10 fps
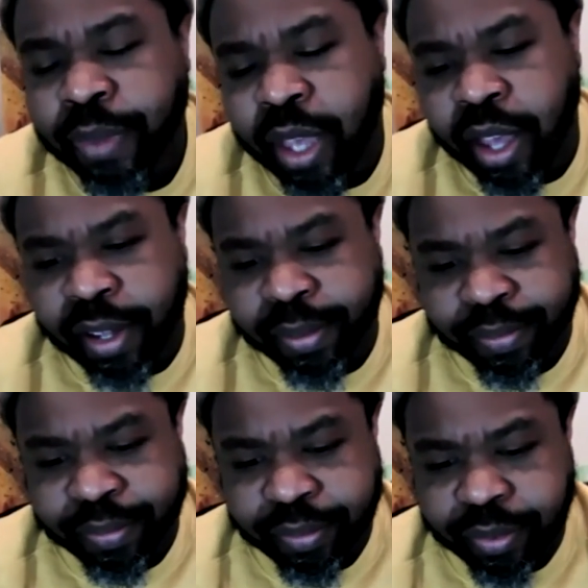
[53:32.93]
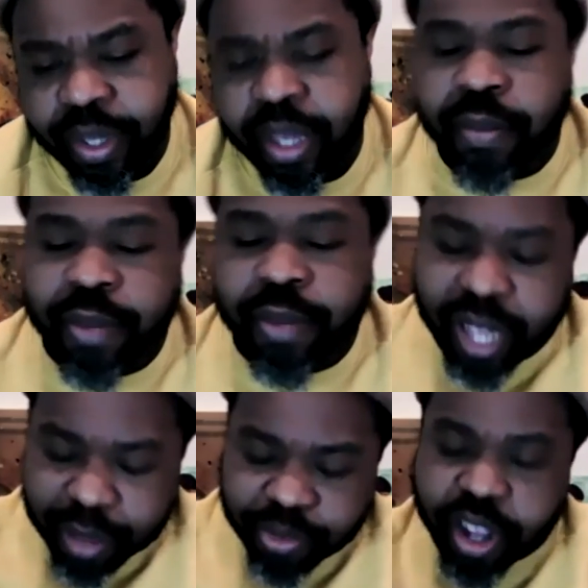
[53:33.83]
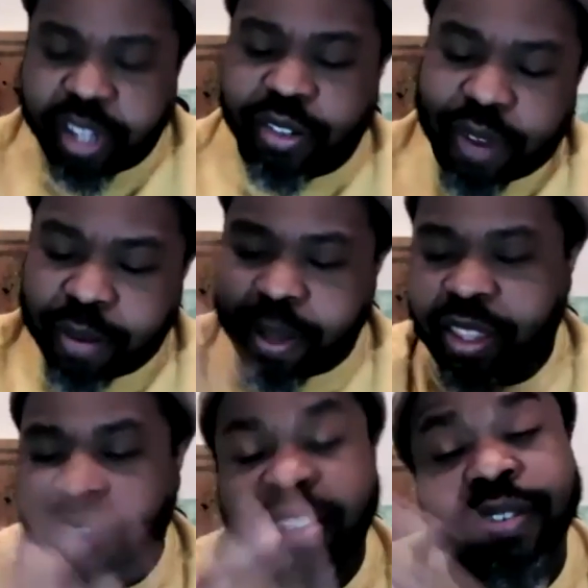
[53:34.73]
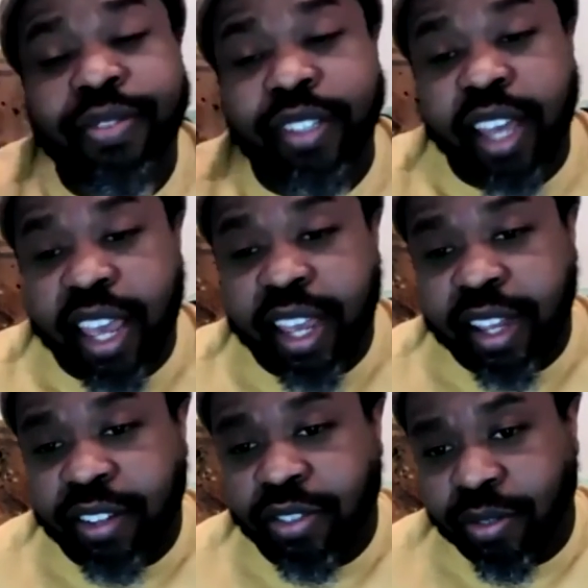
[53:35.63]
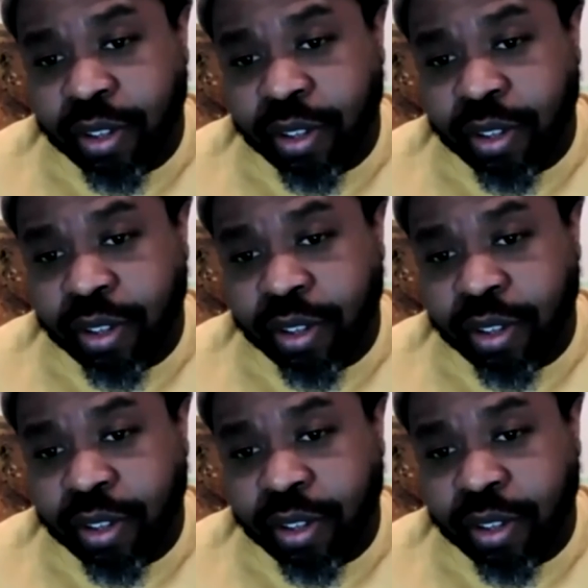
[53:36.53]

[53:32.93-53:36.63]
But like, I'm trying to write about these different age